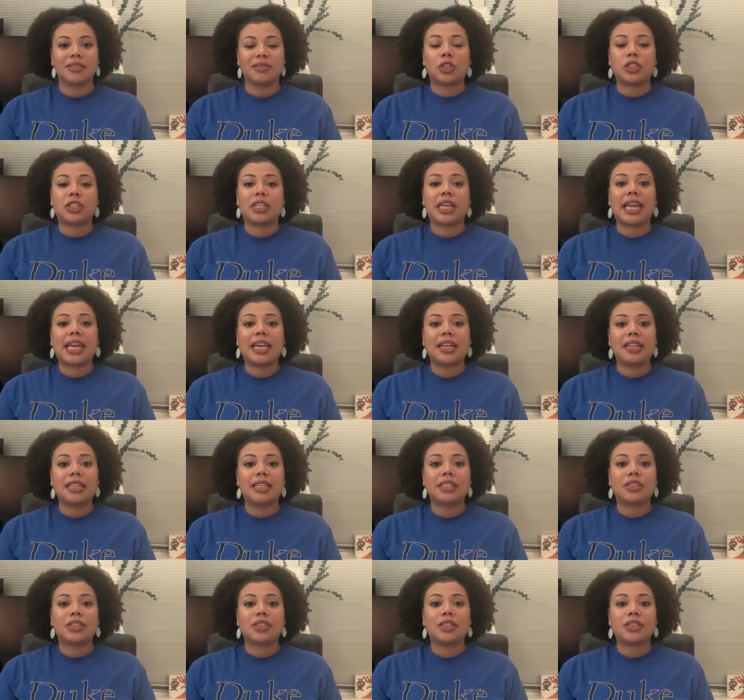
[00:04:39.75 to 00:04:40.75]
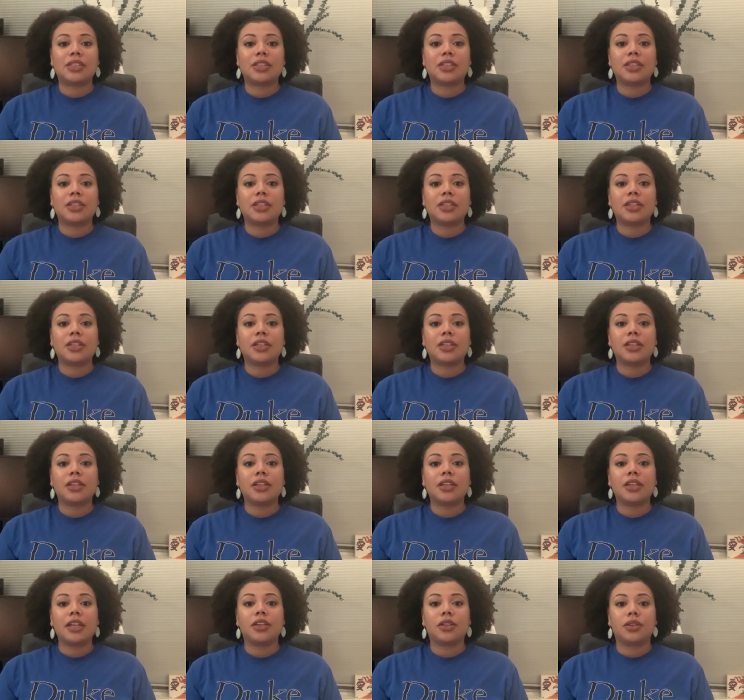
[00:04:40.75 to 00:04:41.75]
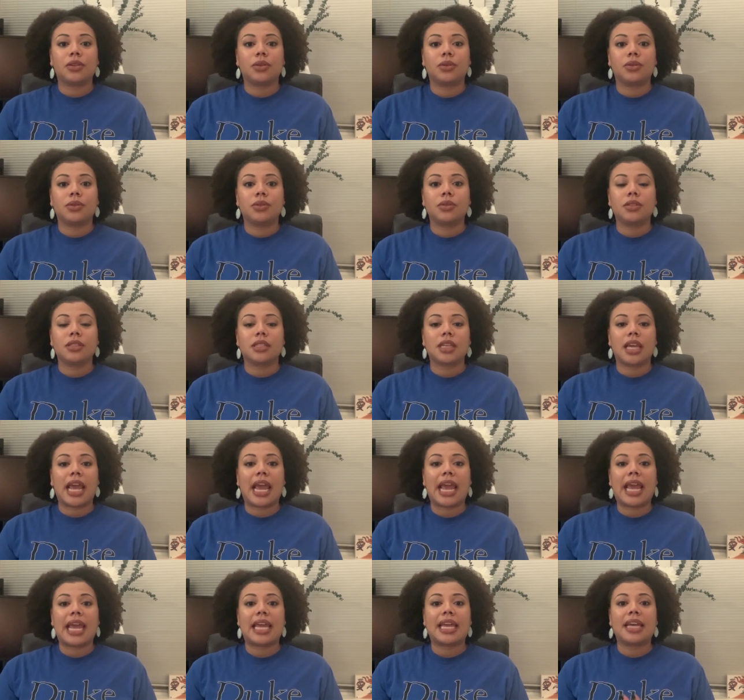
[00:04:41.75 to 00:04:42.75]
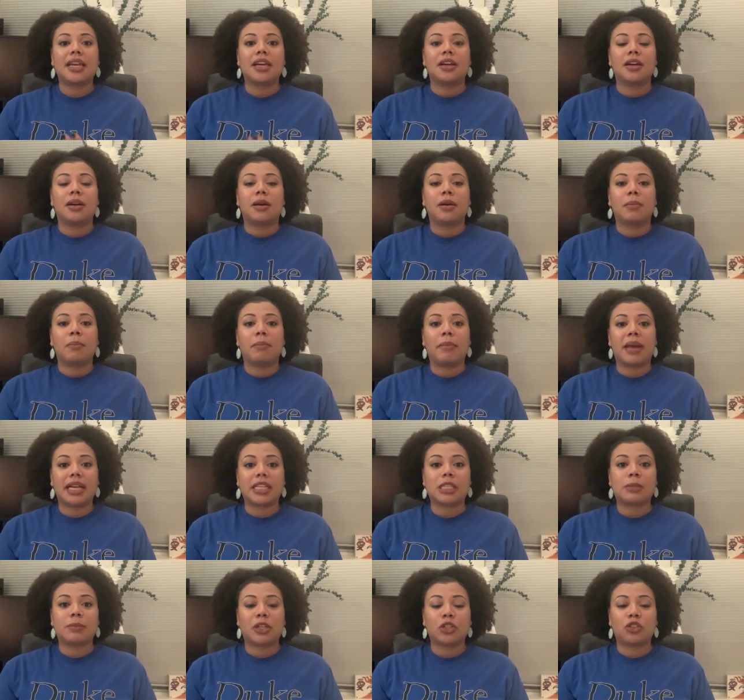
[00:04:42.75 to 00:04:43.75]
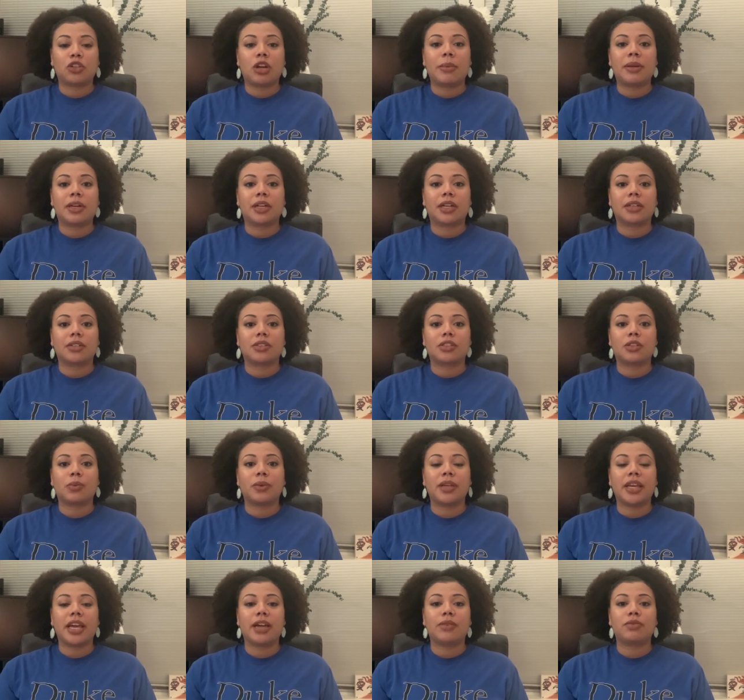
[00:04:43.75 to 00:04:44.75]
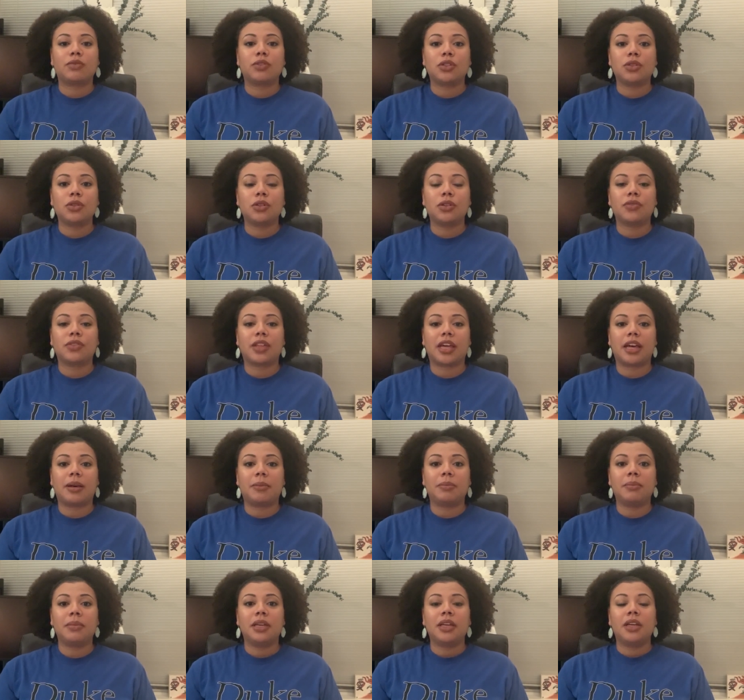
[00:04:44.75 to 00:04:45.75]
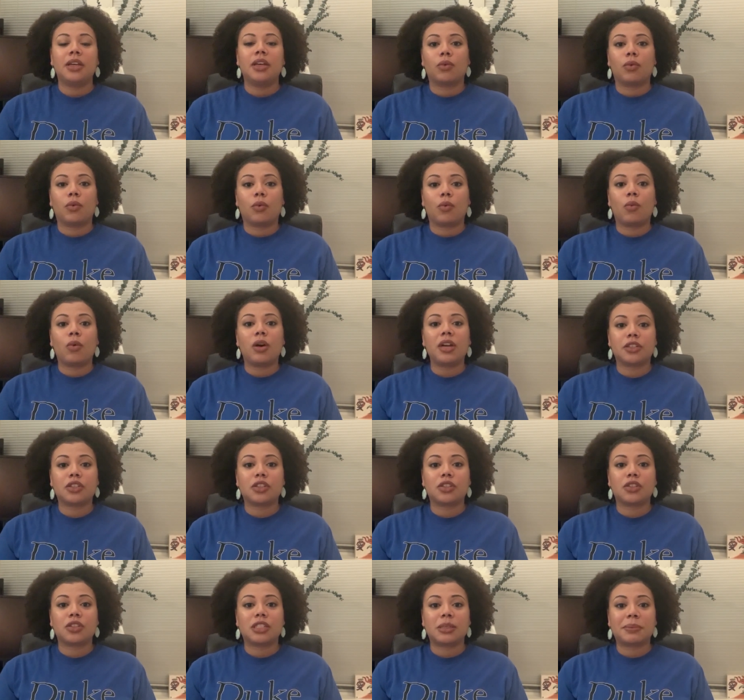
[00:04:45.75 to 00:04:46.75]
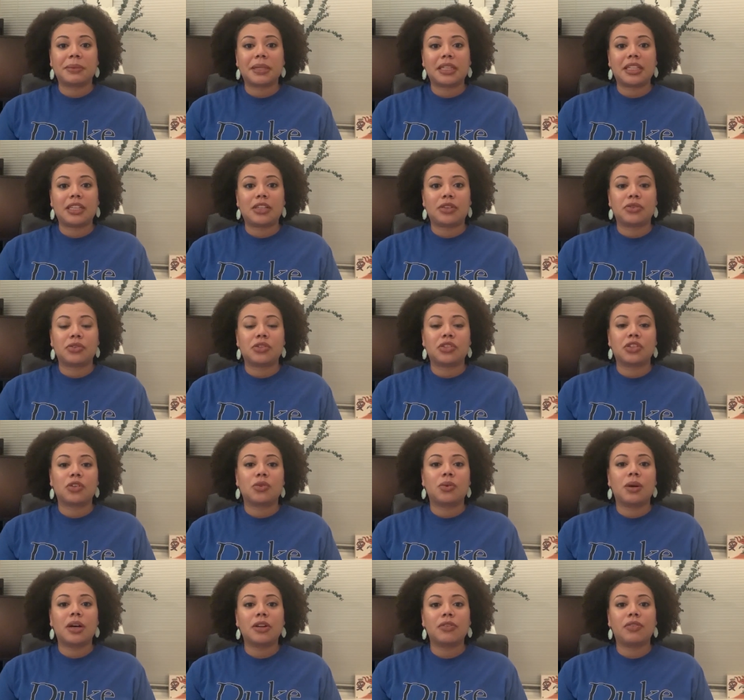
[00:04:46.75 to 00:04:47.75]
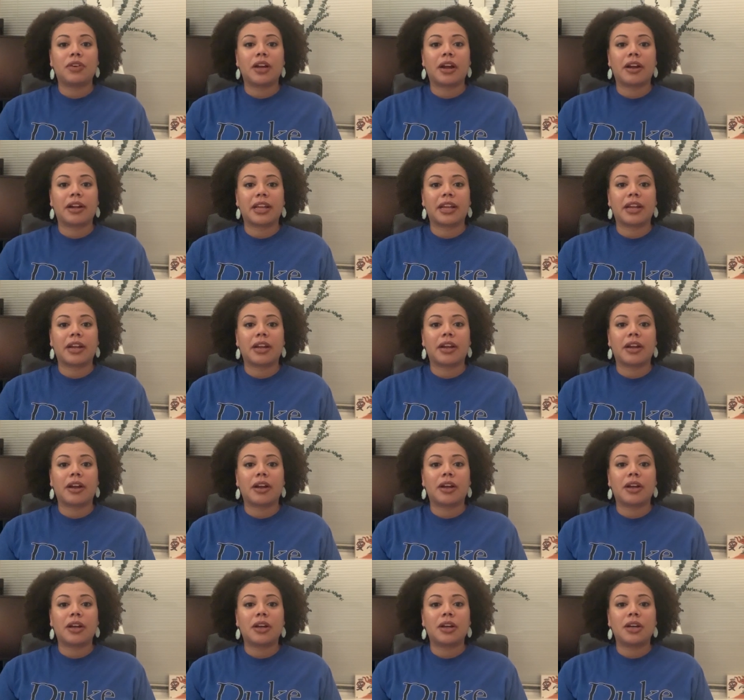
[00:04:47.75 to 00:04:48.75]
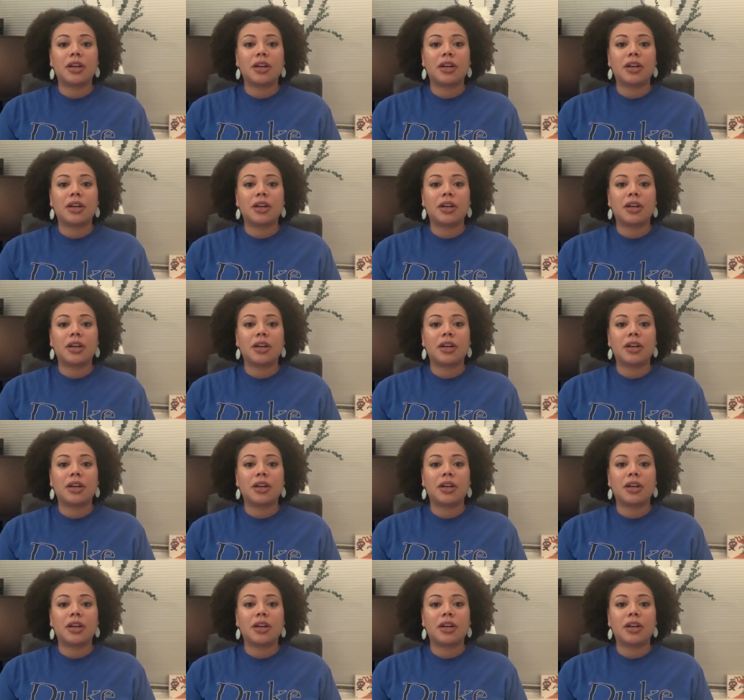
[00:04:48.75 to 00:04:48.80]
To analyze those samples, I use a mass spectrometer. So we have 2 of them. One is typically used to quantify our chemicals,